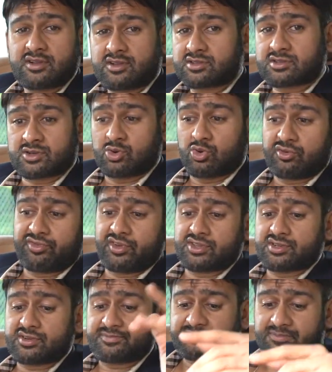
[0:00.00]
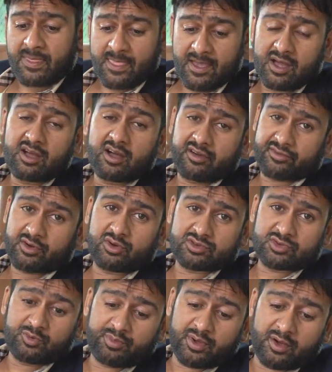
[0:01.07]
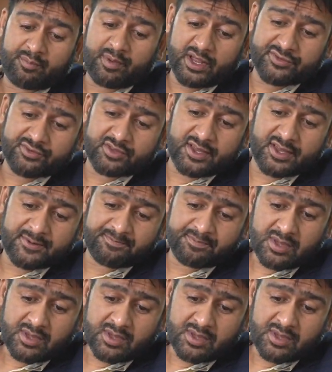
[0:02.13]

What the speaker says: It's a cool feature. Of course you pay a price for that.